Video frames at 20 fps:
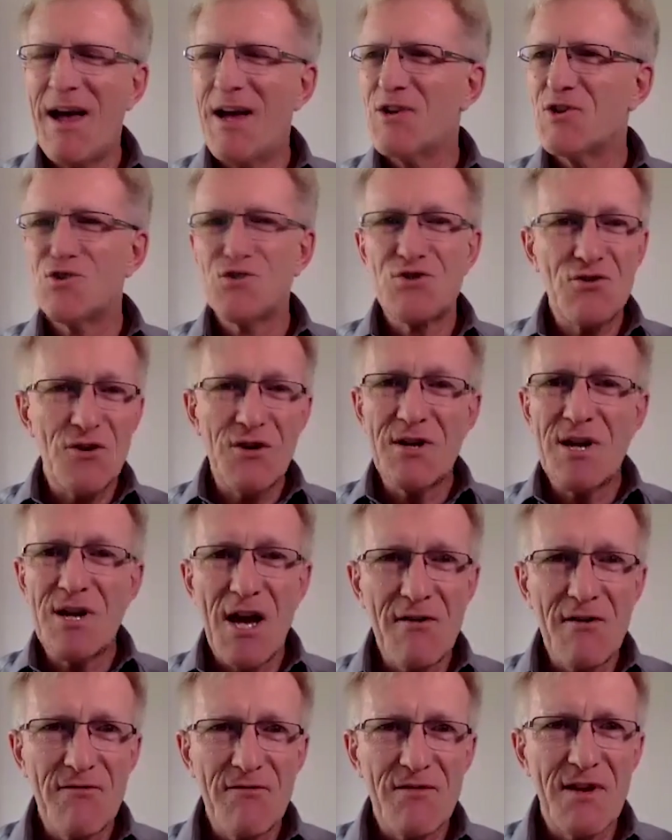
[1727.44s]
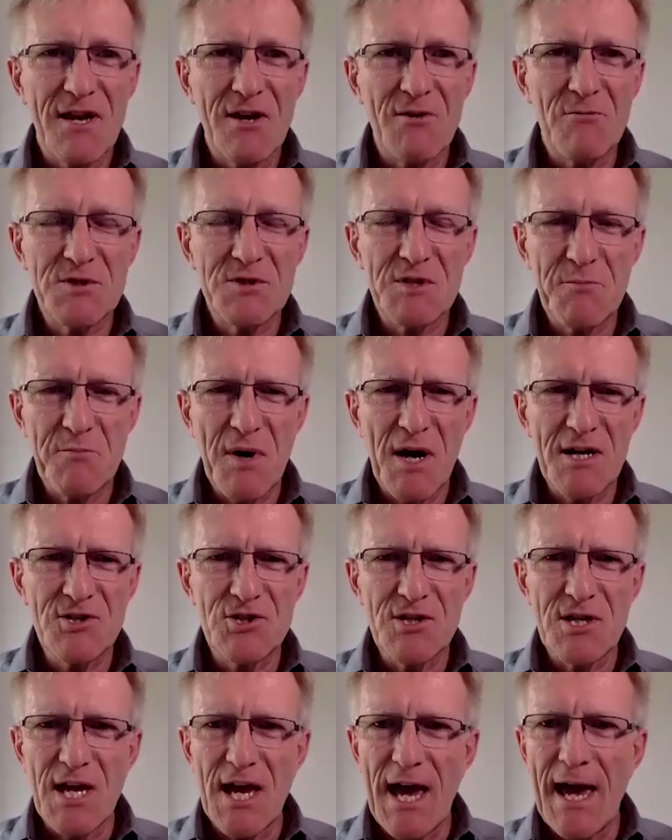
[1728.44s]
Sure enough, it was a
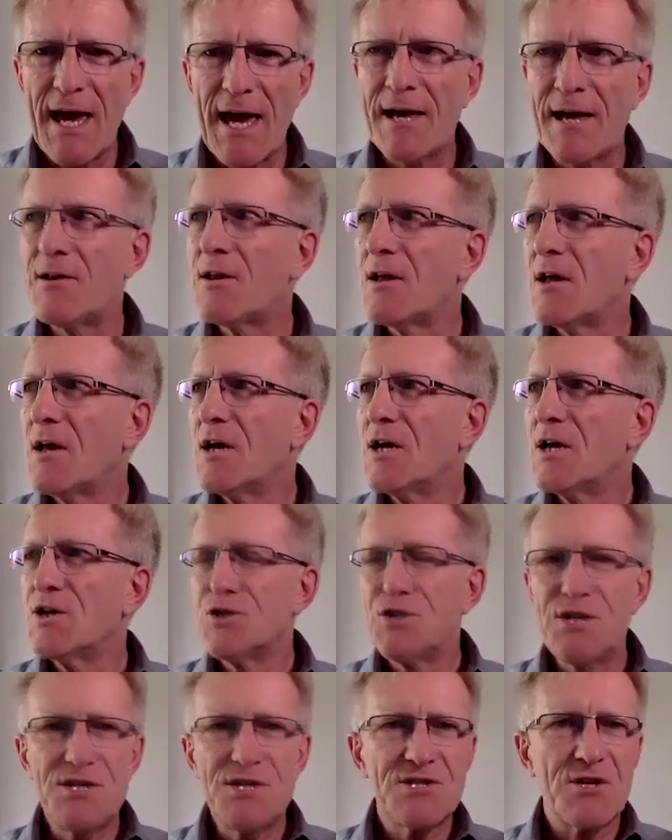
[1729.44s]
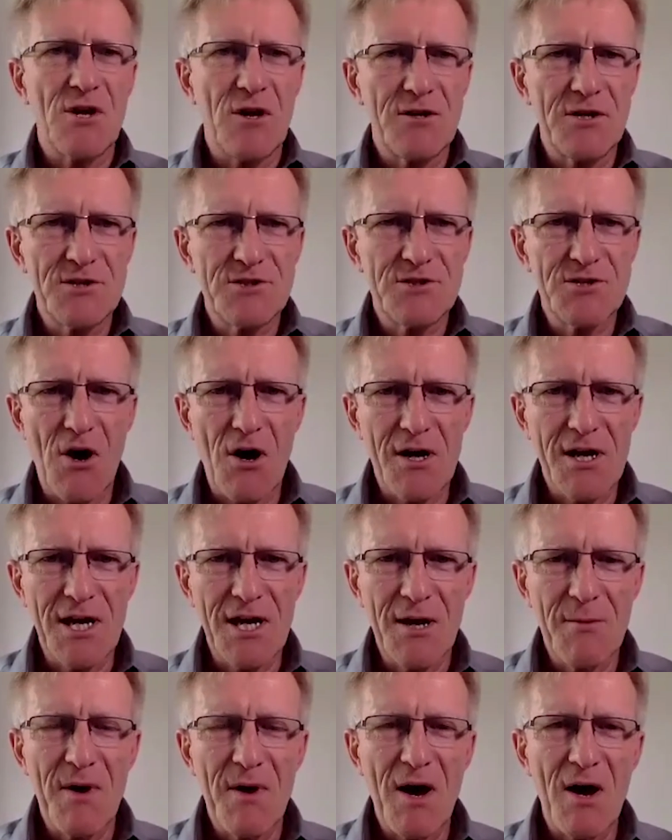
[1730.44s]
budgie. And she started
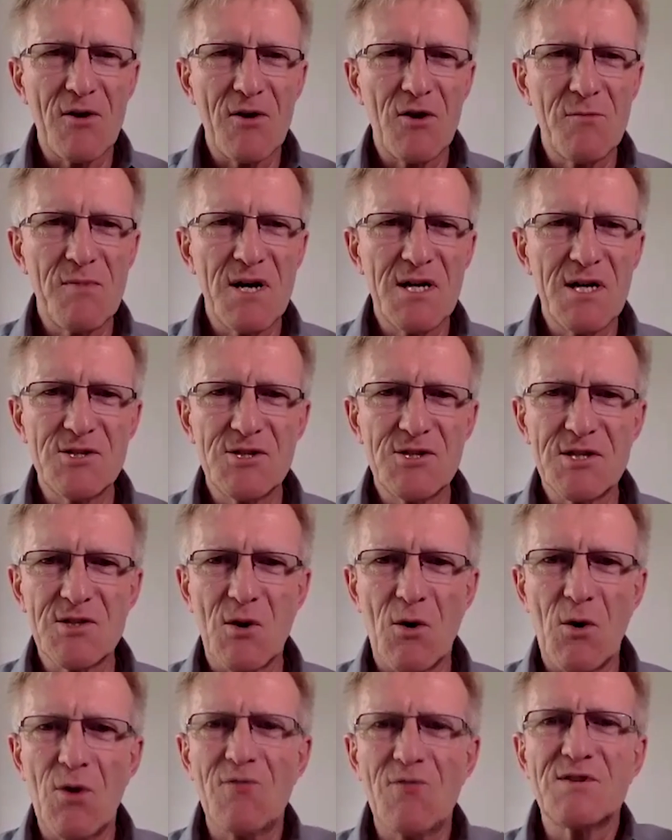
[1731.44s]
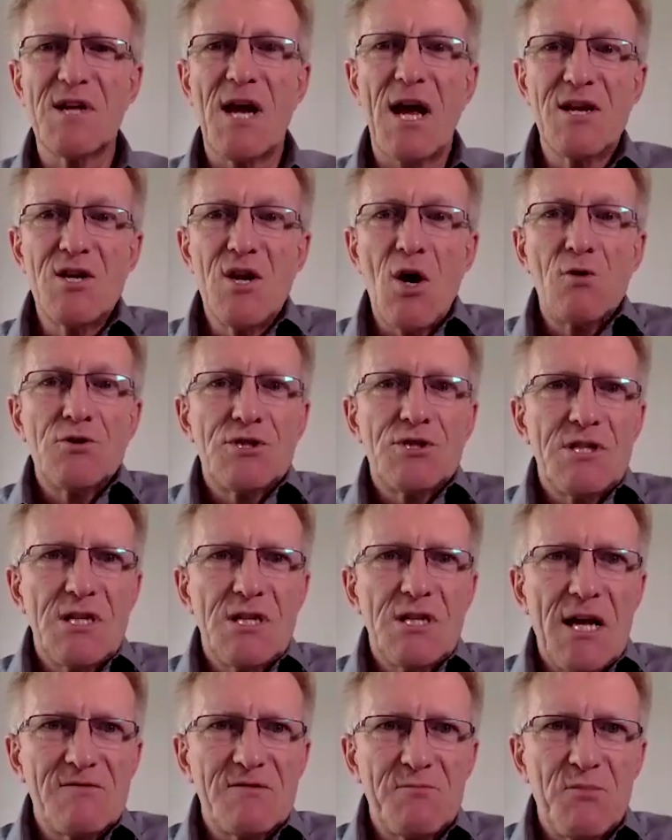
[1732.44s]
talking about her budgie. So all of a sudden, I know she
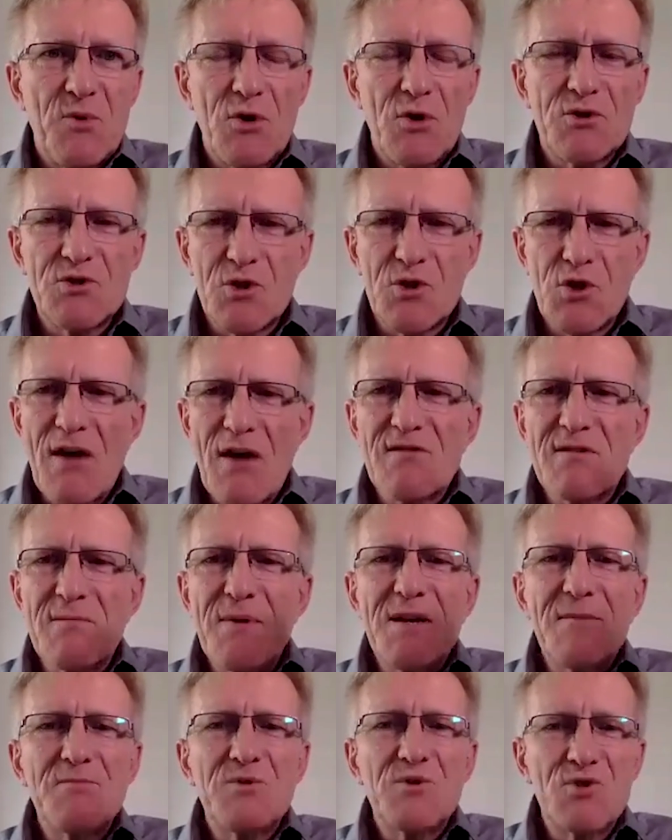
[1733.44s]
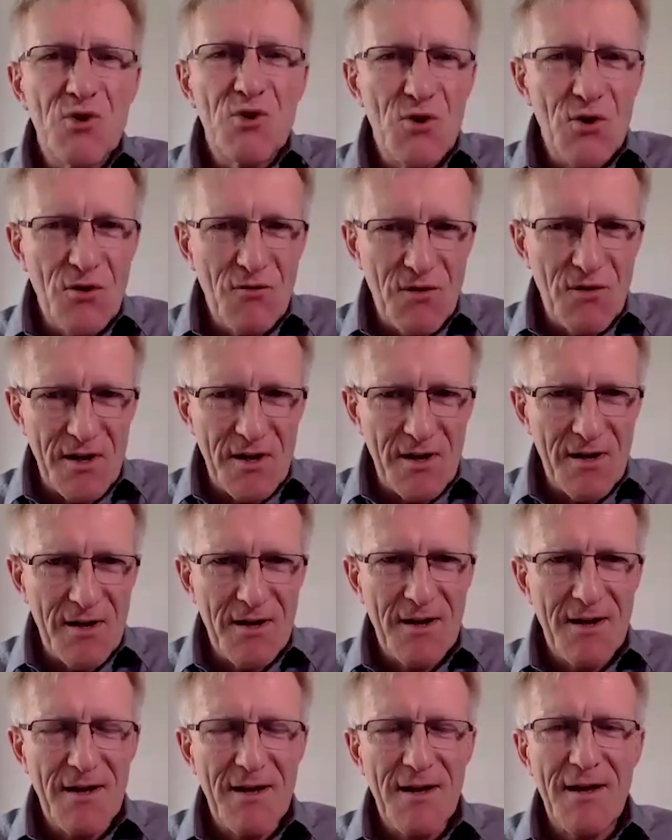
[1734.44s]
loves birds. So you have to be observant.
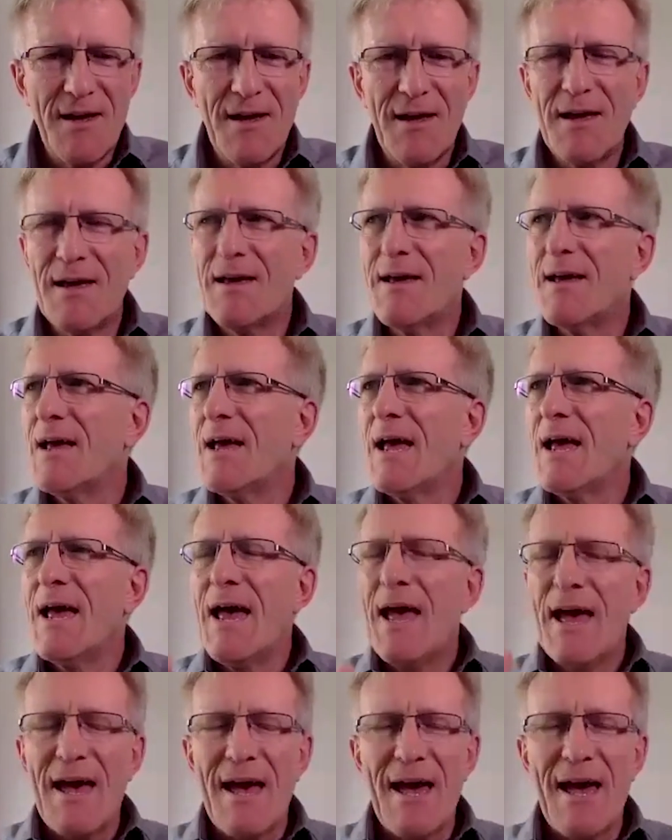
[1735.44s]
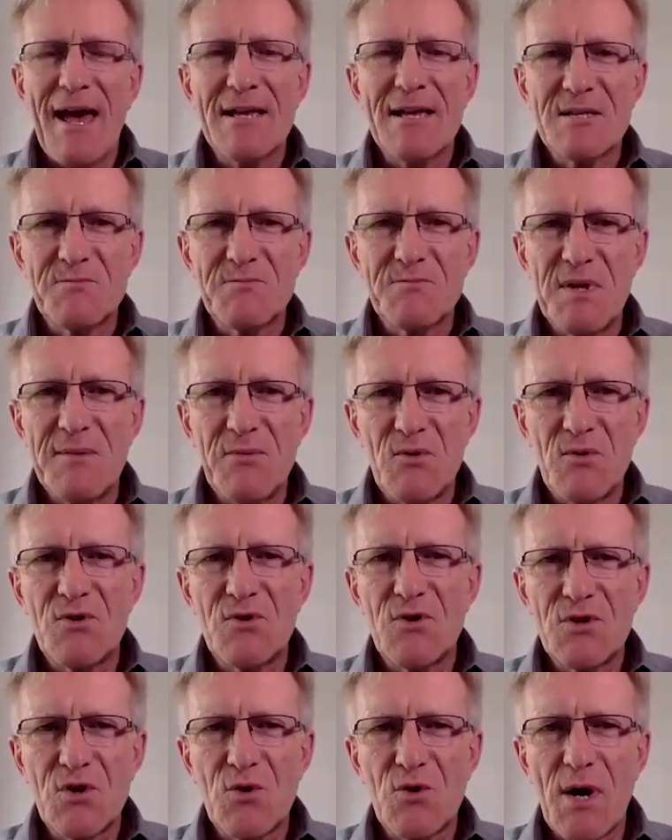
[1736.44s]
Ask people
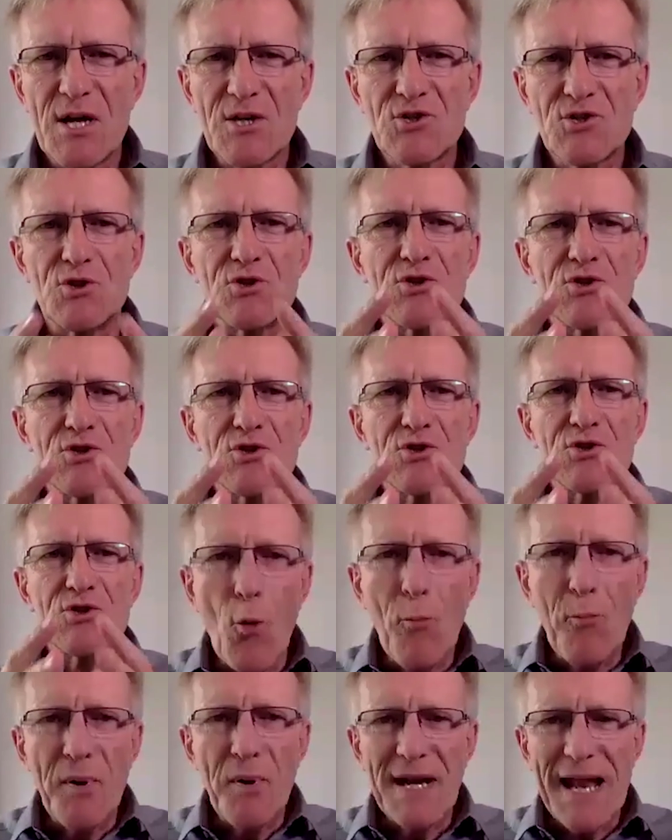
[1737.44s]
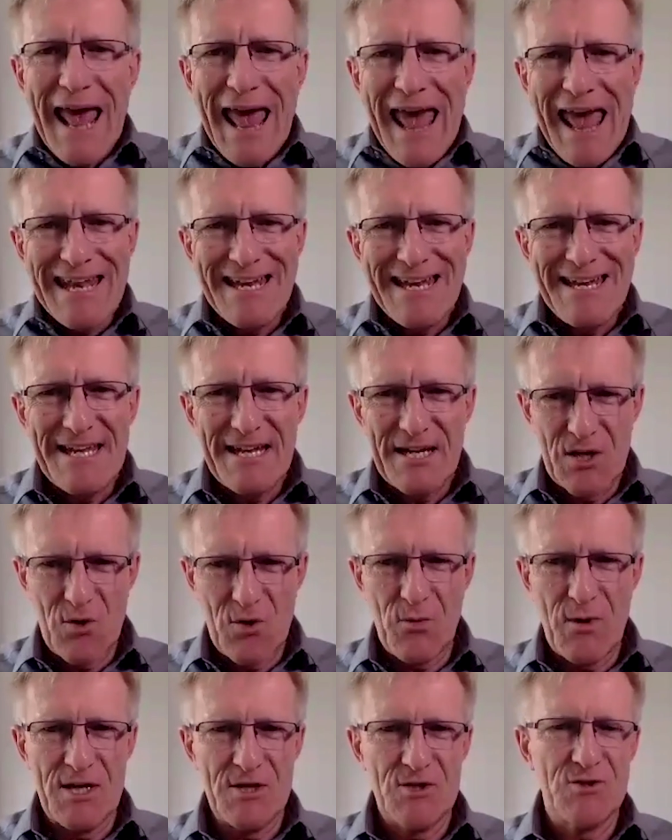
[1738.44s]
good questions, open-ended
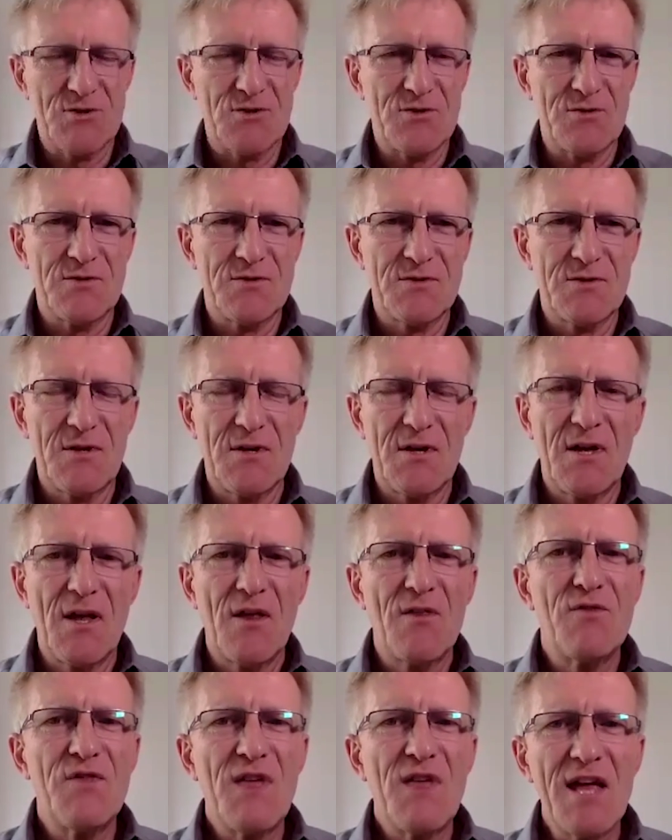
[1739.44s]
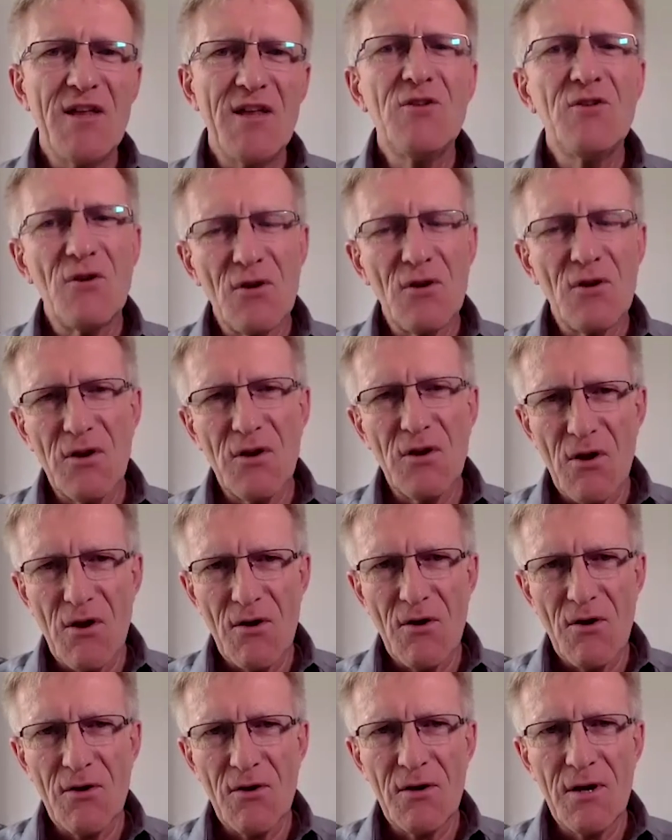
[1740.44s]
questions. Then you'll
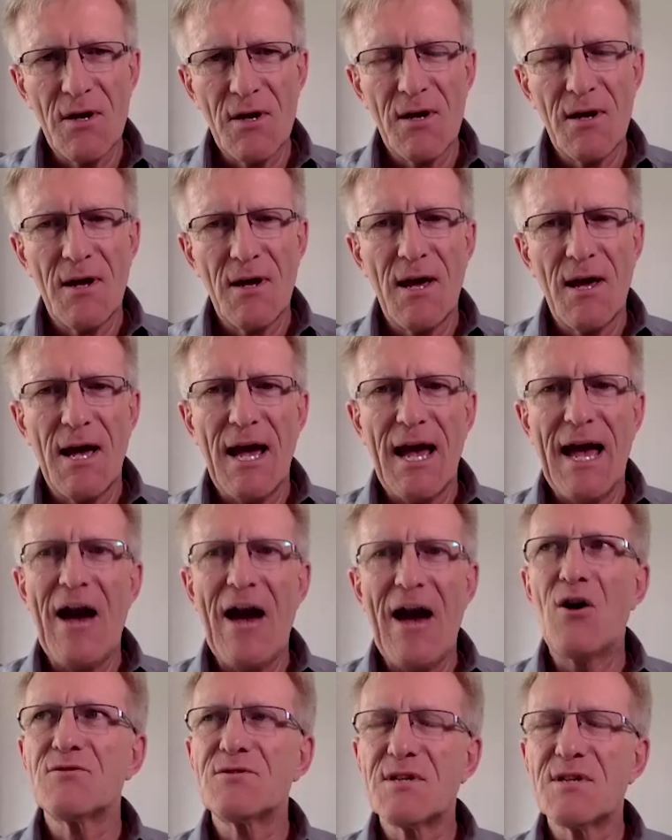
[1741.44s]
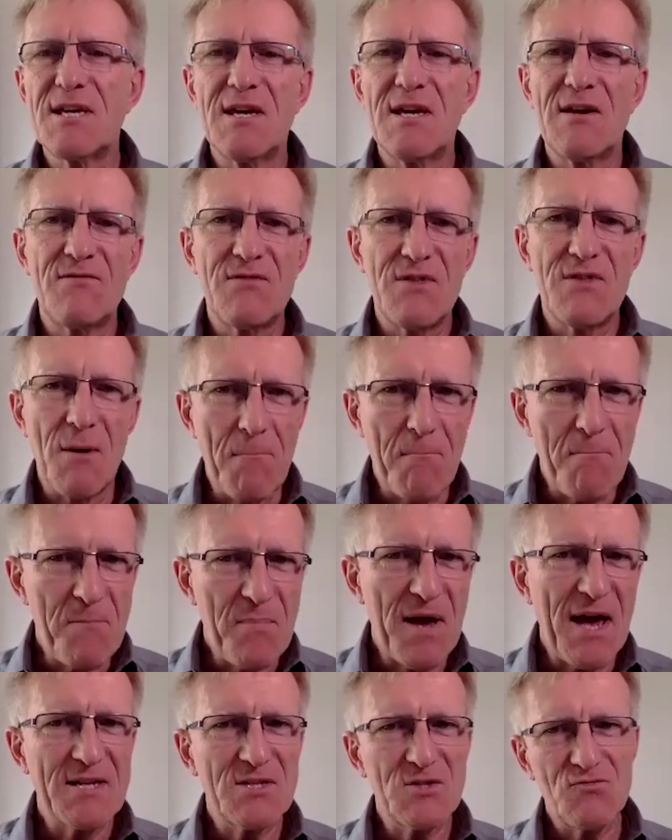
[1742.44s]
learn how to give the
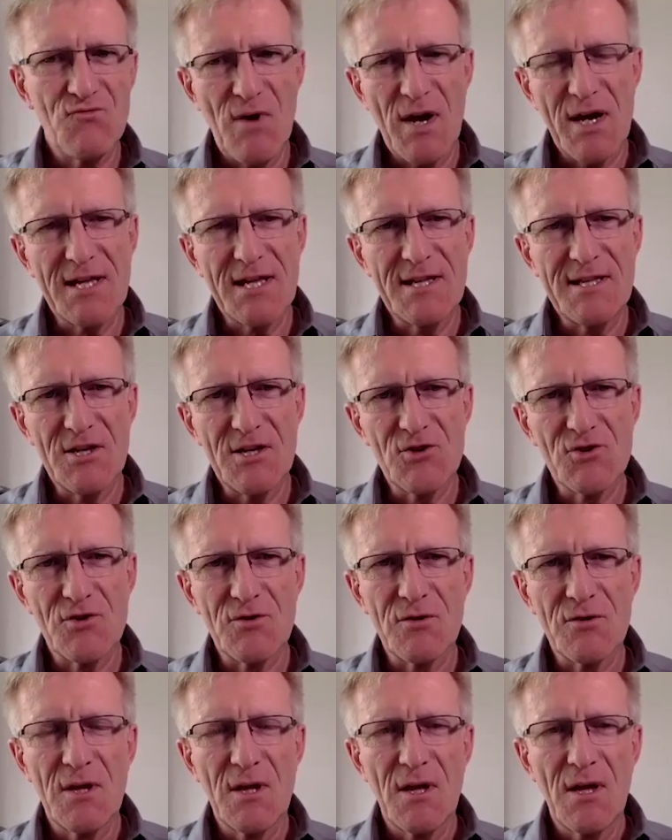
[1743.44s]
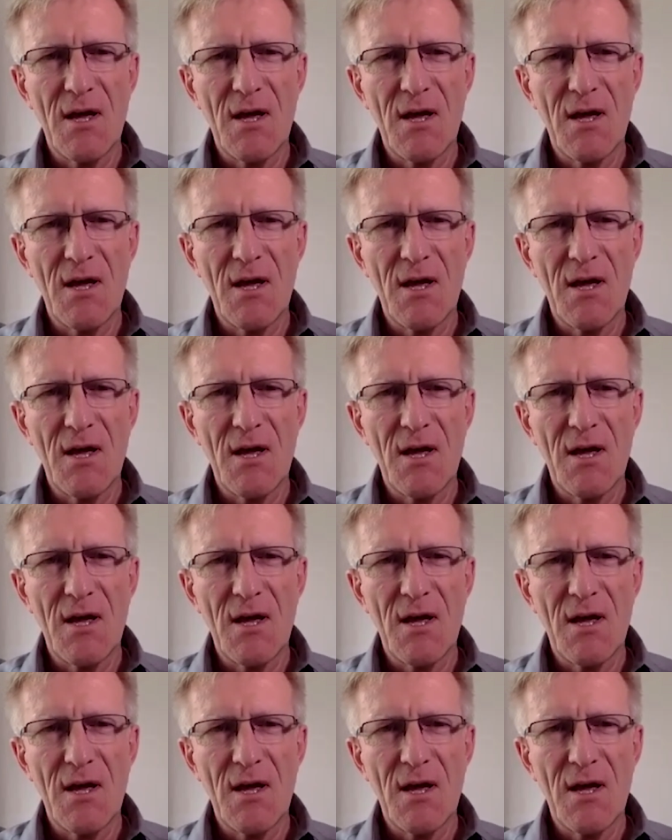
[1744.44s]
best recognition